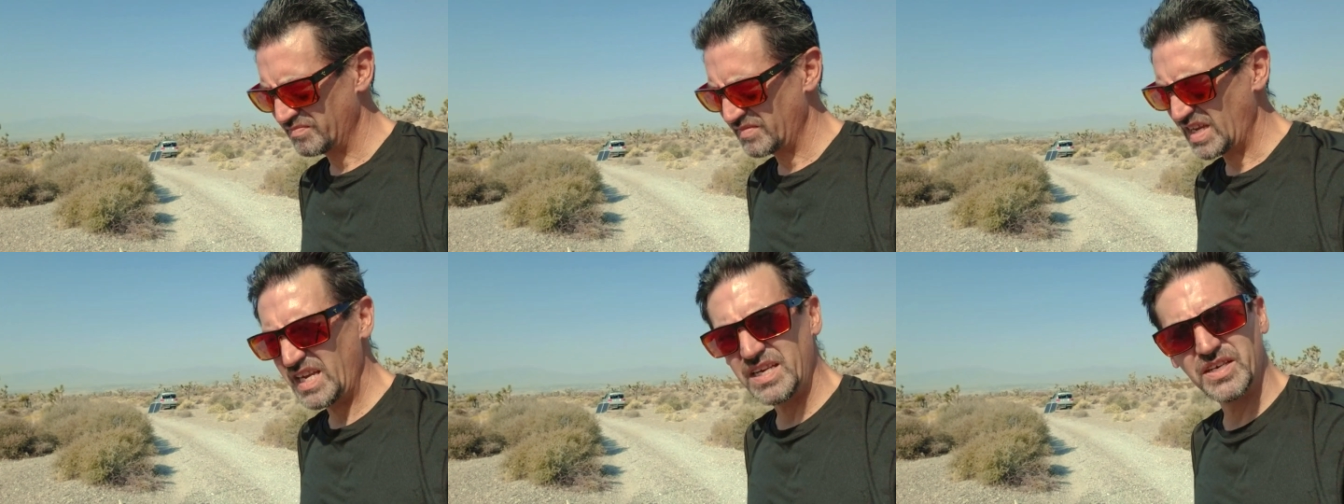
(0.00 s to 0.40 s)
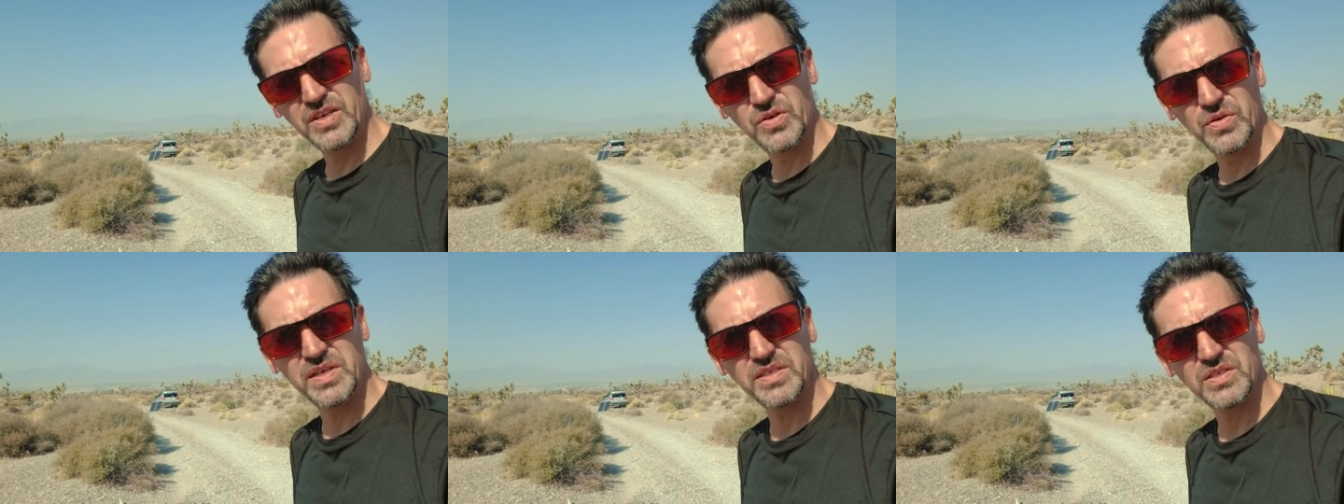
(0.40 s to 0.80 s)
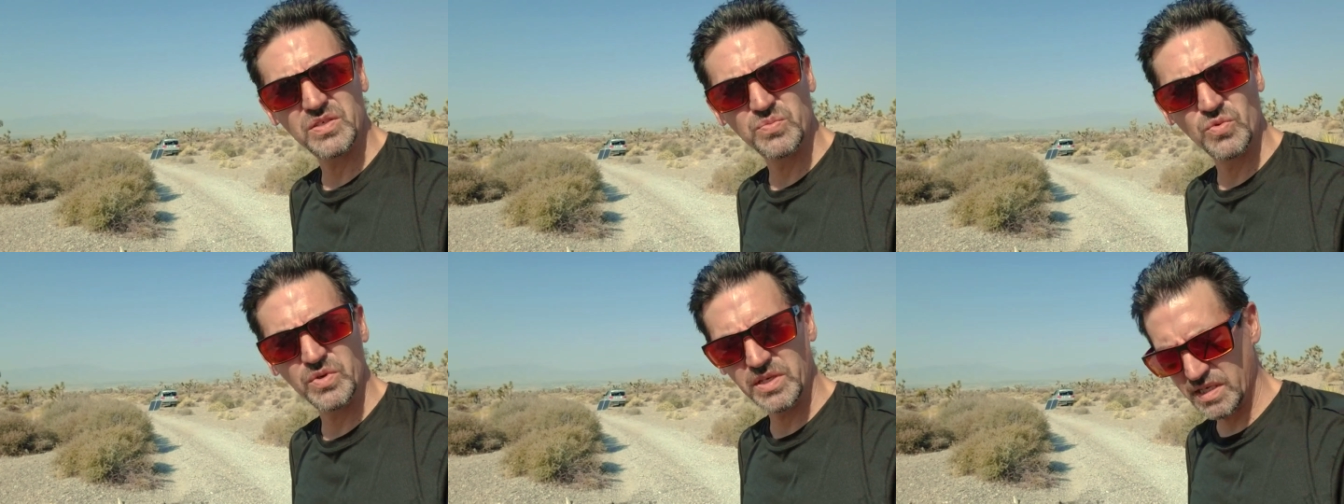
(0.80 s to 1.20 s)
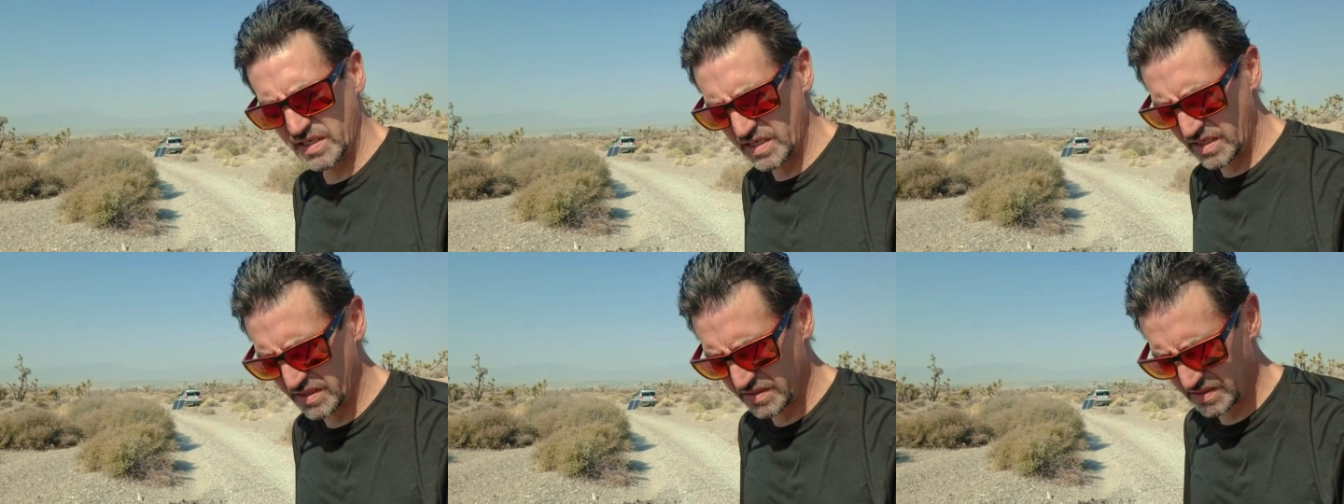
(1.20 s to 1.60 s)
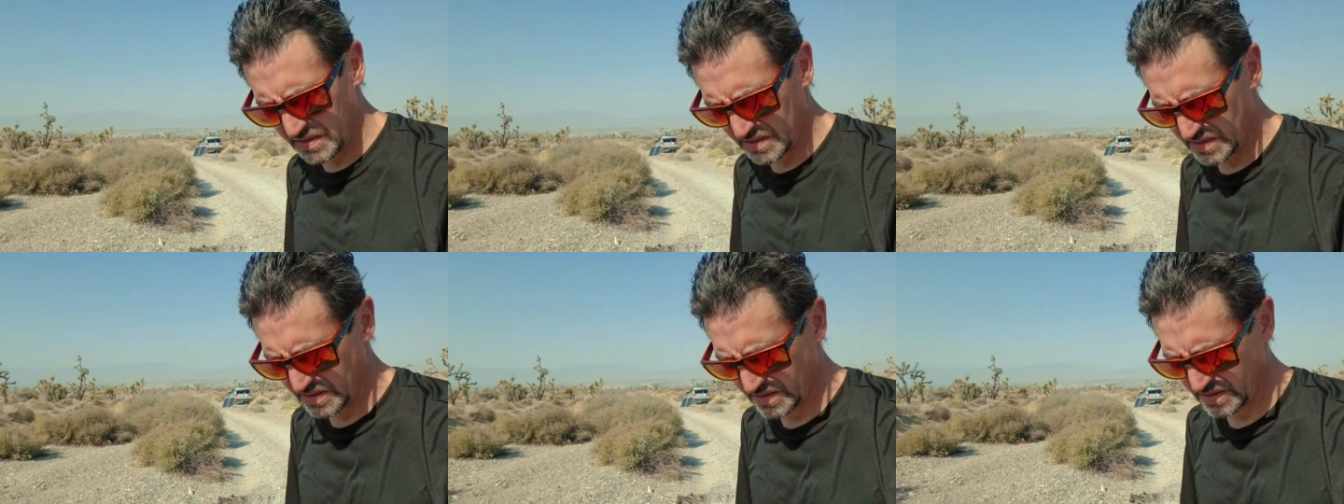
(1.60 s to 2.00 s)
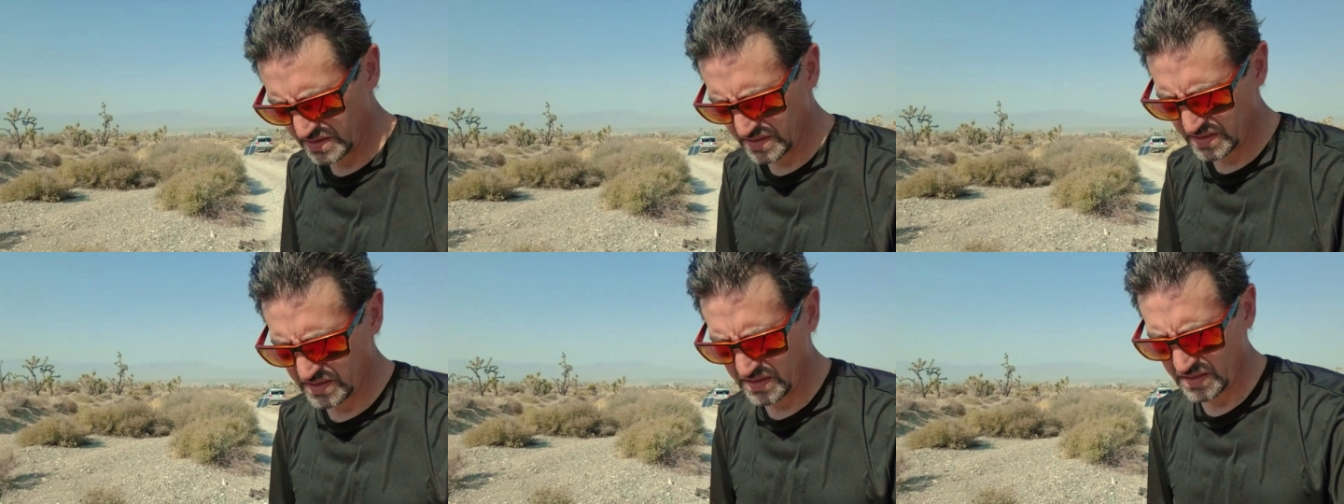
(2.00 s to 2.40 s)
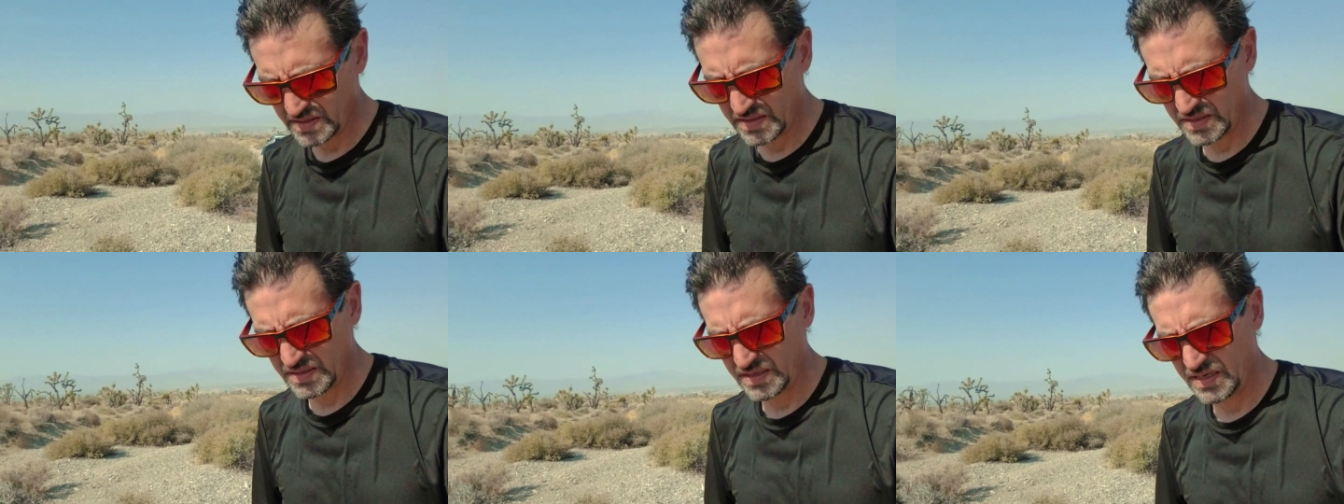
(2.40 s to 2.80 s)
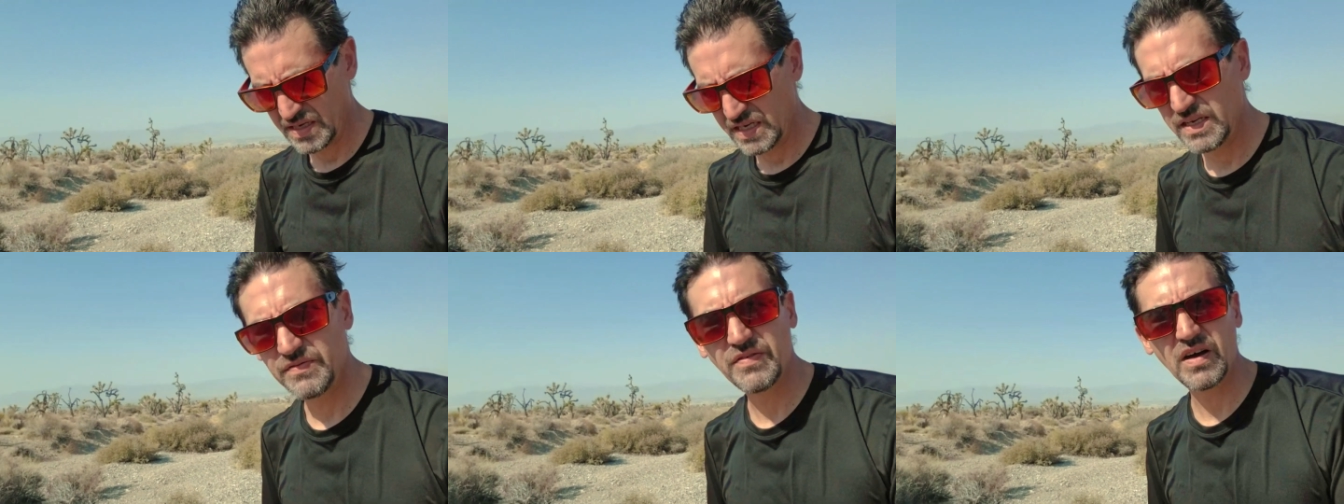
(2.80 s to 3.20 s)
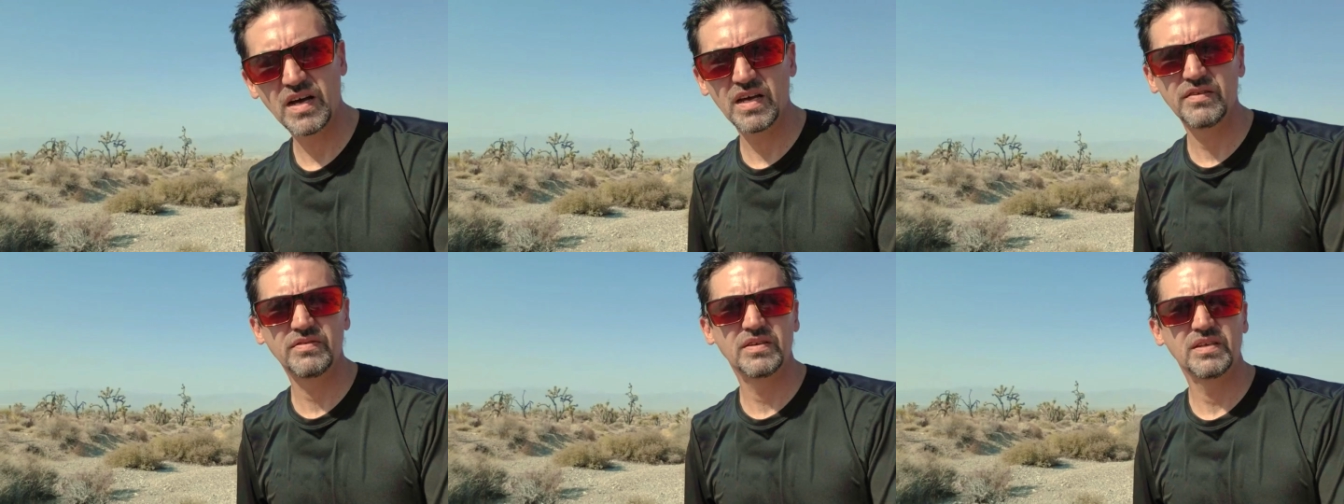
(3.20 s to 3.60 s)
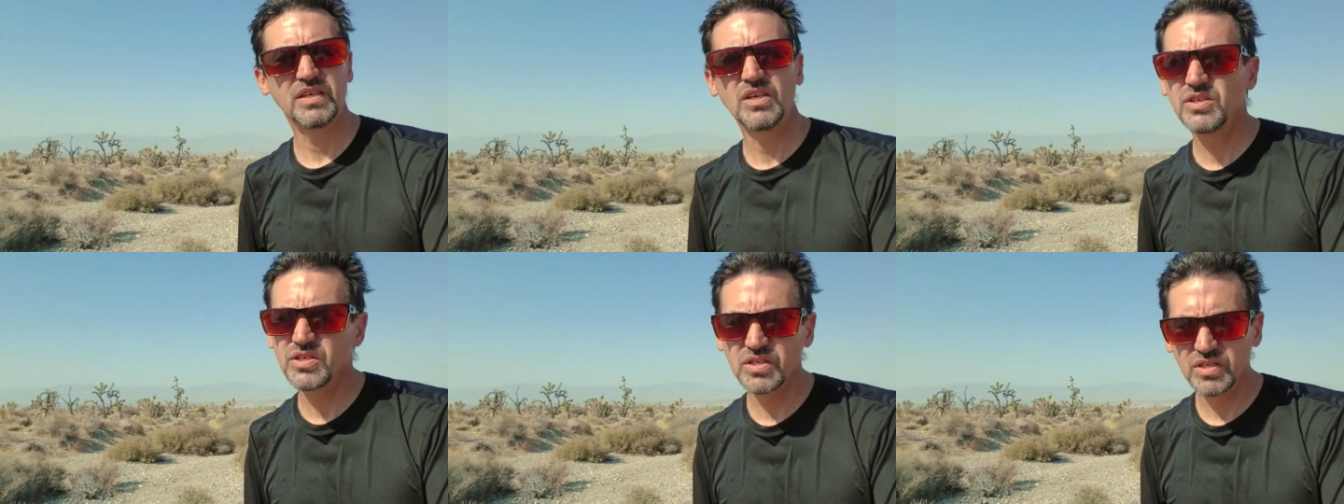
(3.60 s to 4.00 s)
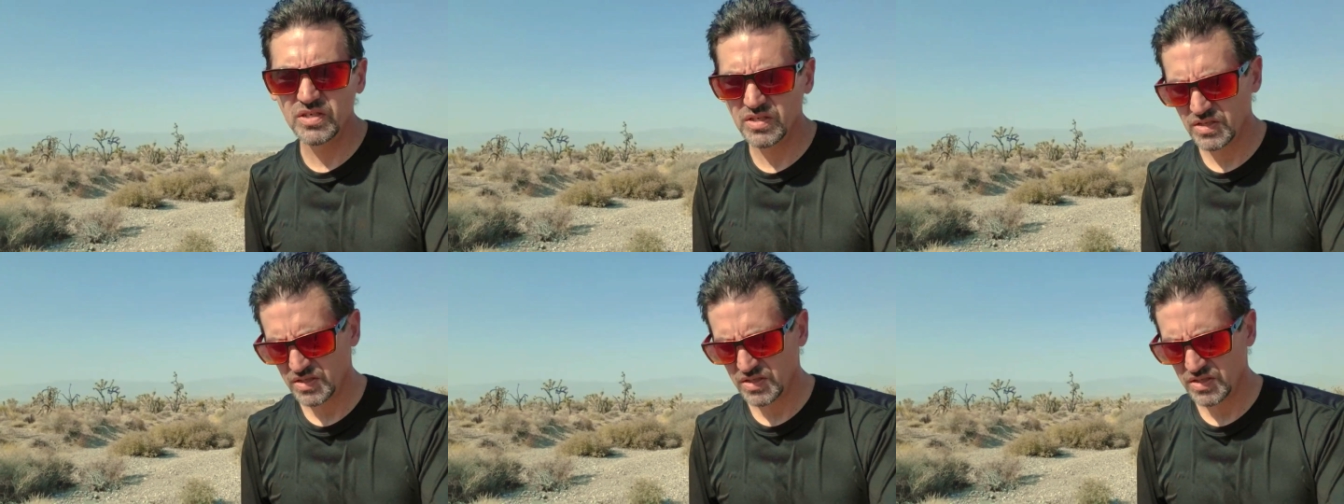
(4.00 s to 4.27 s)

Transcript: 80 degrees this morning, I guess. 85-ish.